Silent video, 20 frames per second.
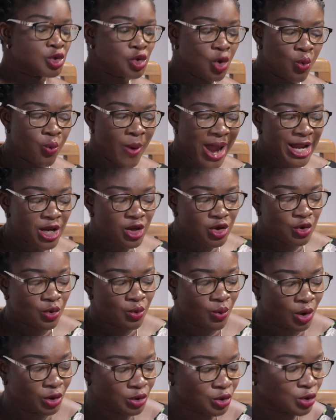So when you
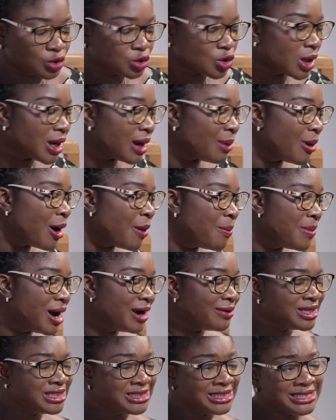want to talk about
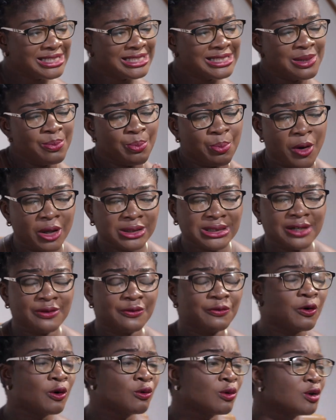marriage, it is
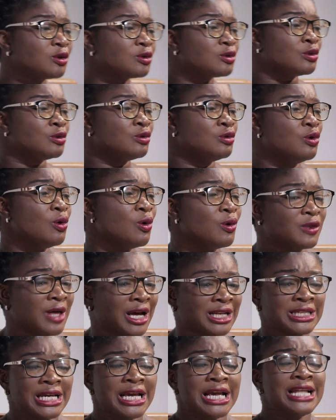important for us to know
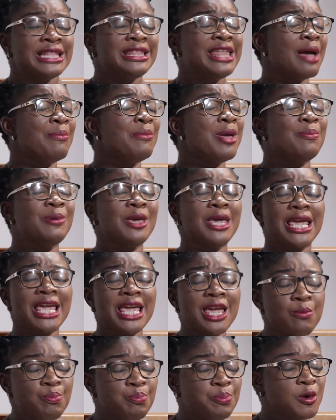that there may be
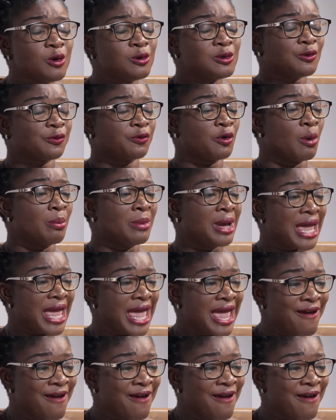inputs from